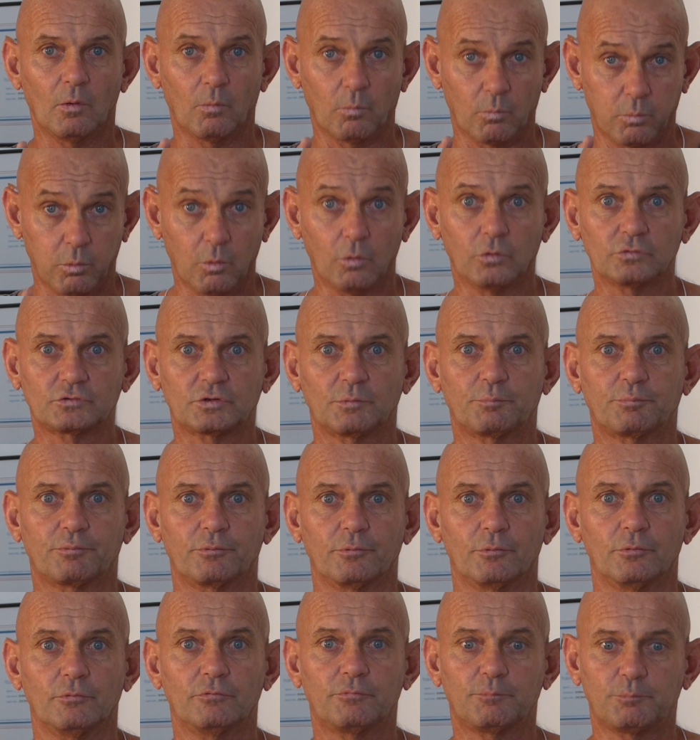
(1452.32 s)

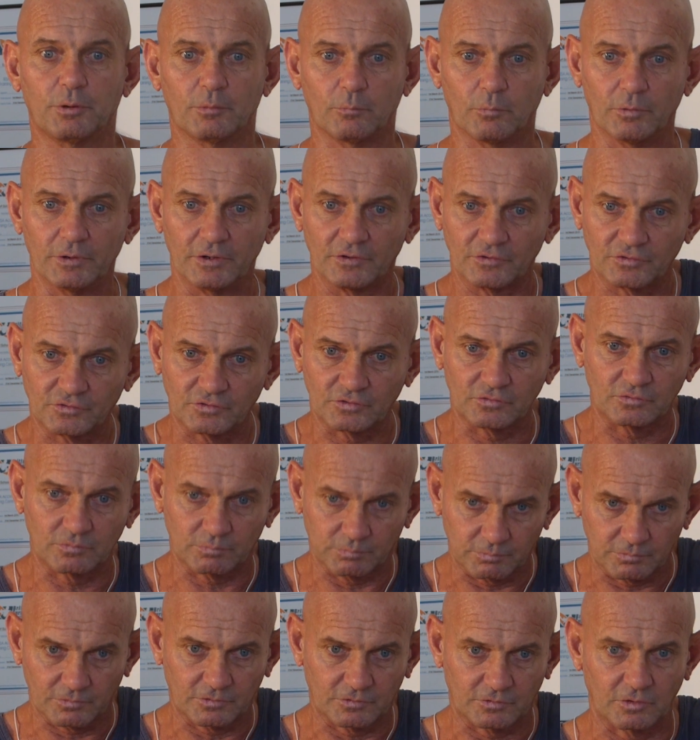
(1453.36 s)
waterproof, put one of
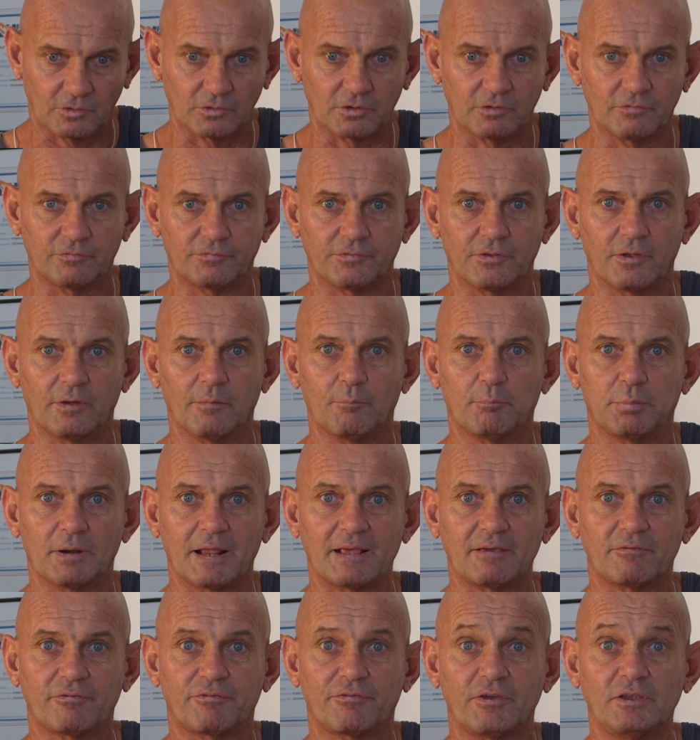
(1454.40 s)
sort of
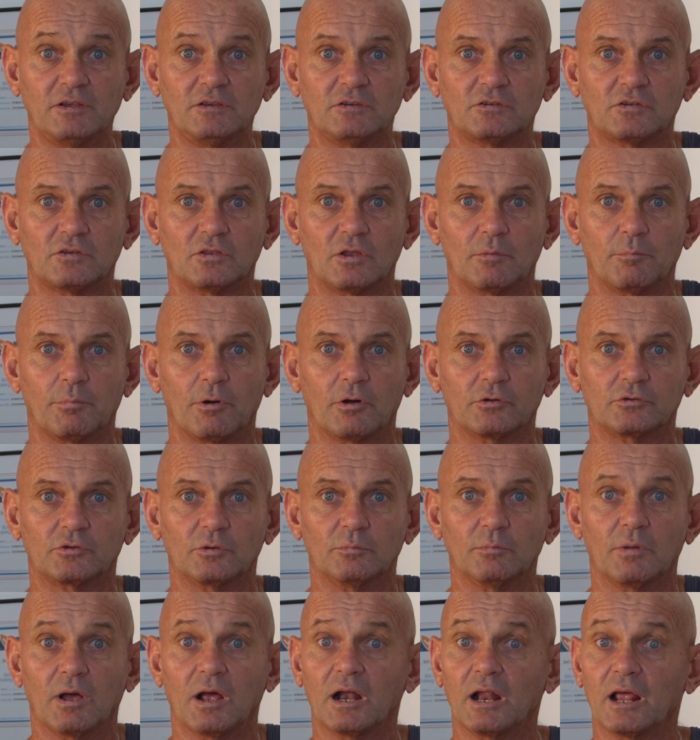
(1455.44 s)
Blake fins in the
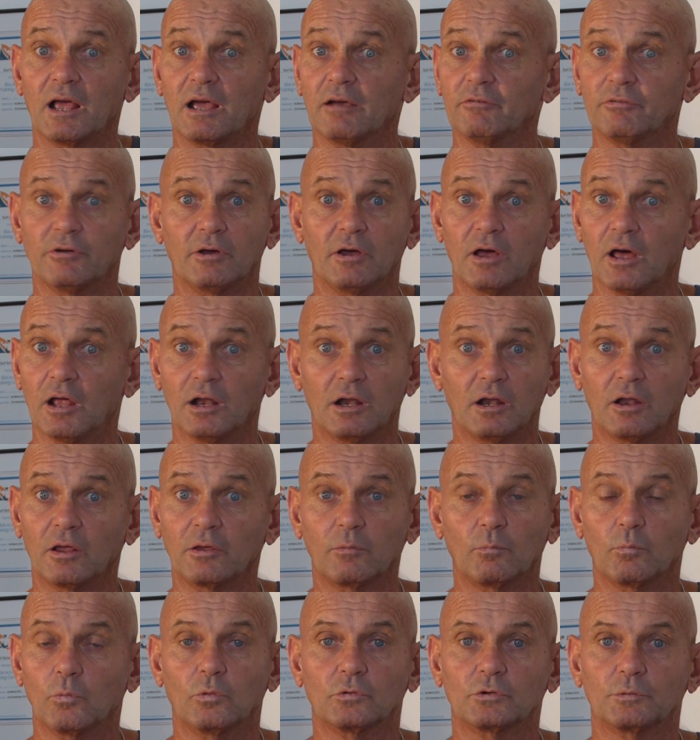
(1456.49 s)
bottom, I'll have a
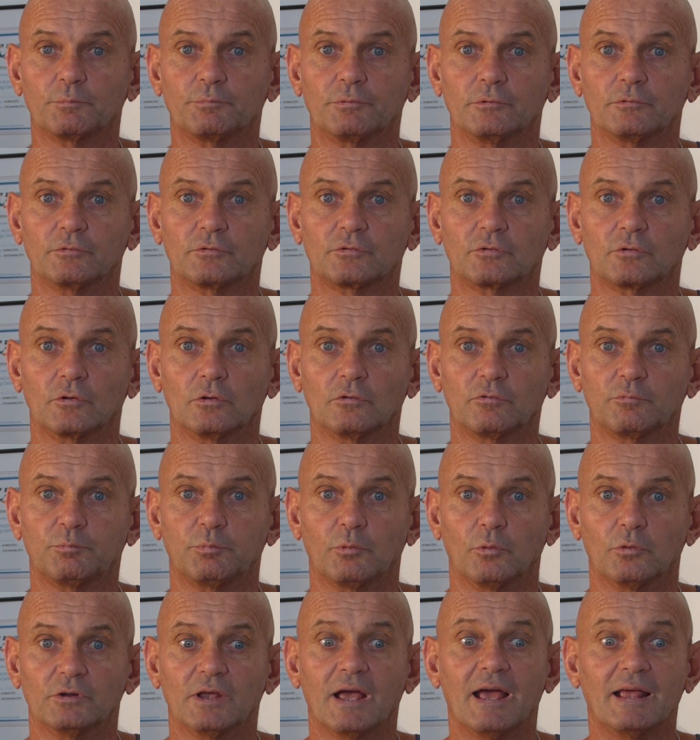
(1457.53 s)
light waterproof
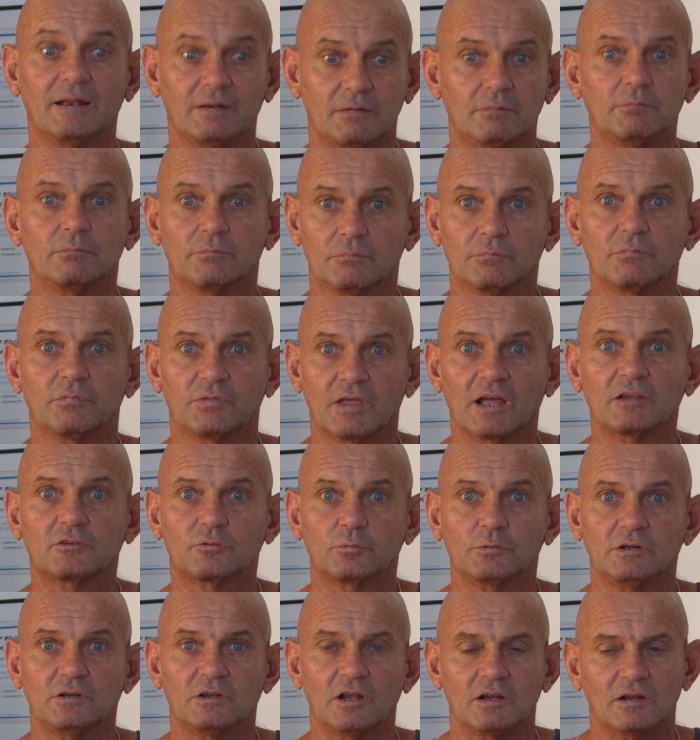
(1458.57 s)
surfboard. And that's
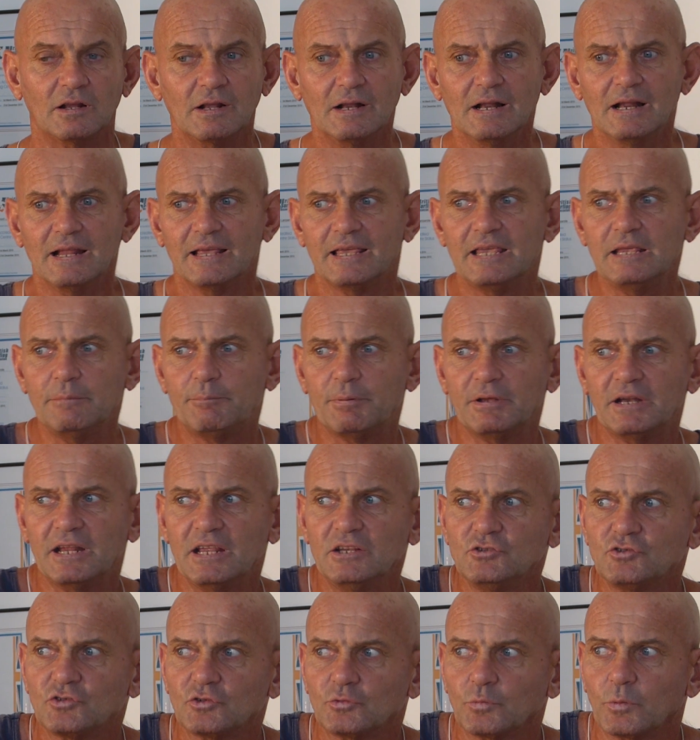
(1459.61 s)
what he did. He'd been
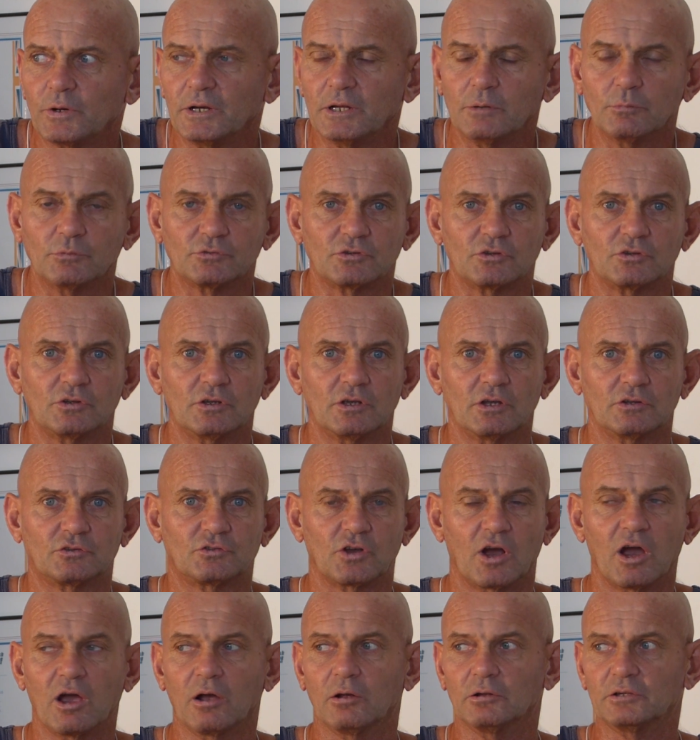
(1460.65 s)
injured when he was a
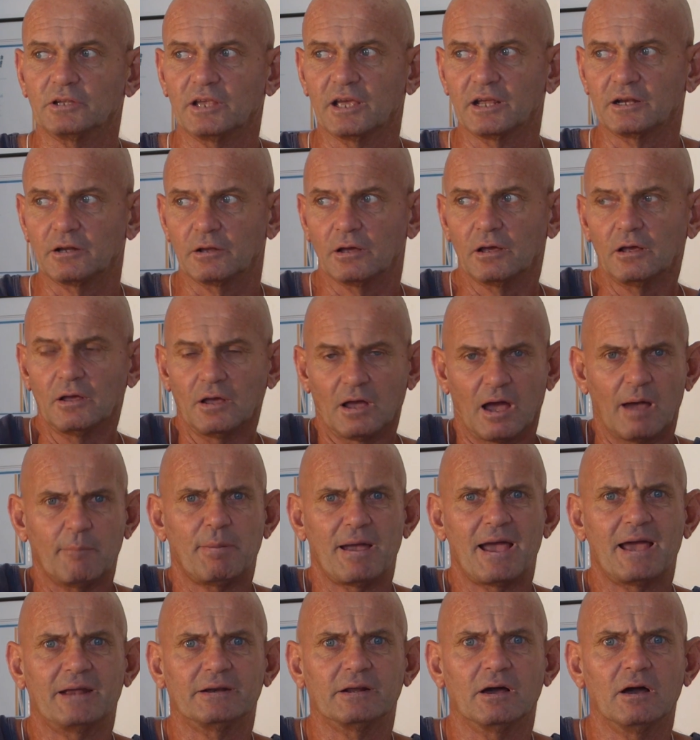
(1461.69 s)
child. He had a
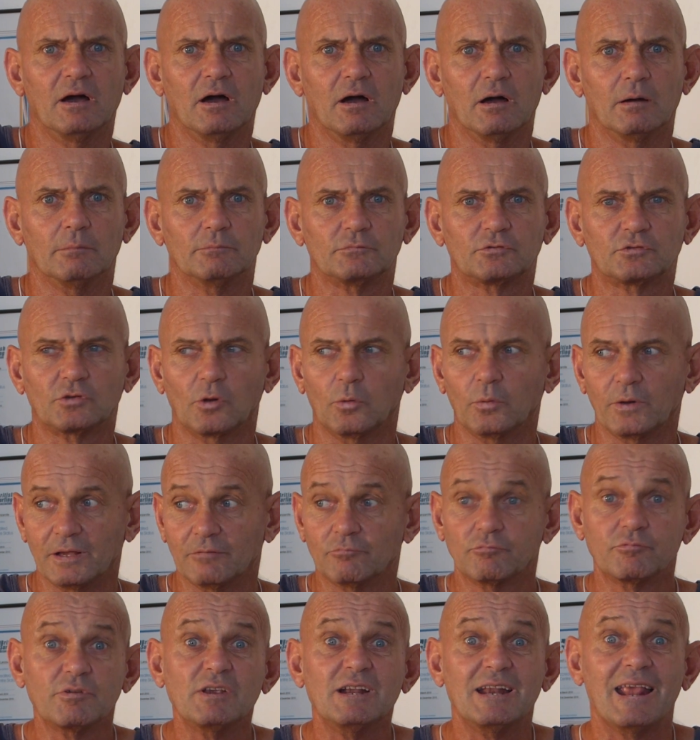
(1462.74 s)
bad arm, so it
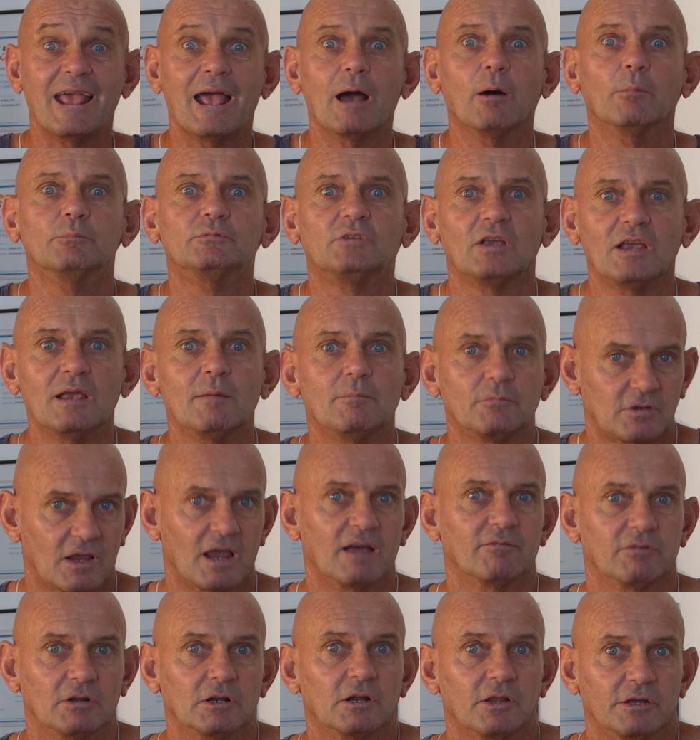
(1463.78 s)
really helped him to
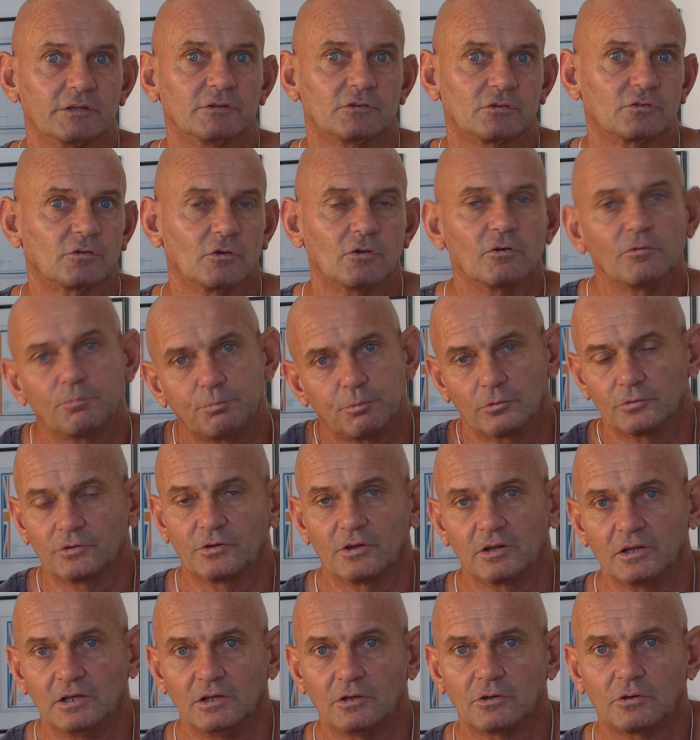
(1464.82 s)
have a light surfboard
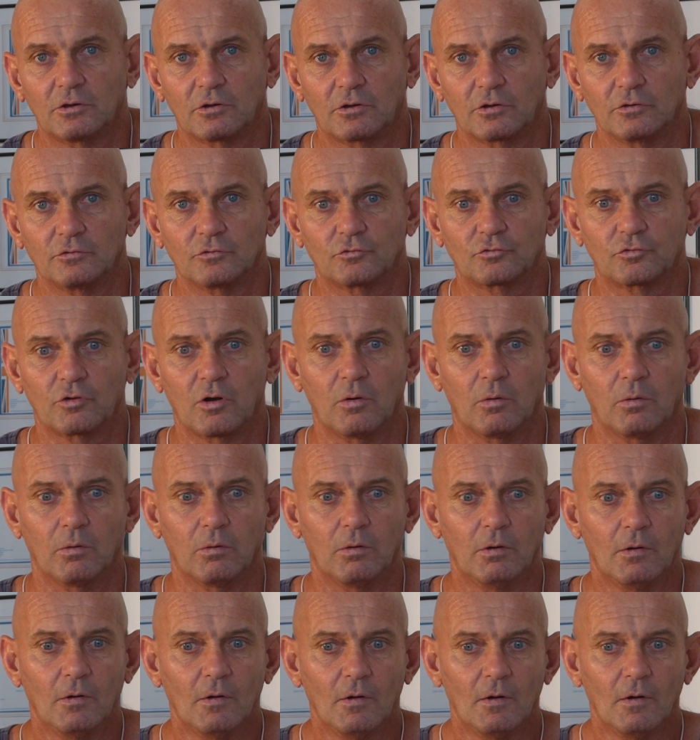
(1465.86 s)
that he could control.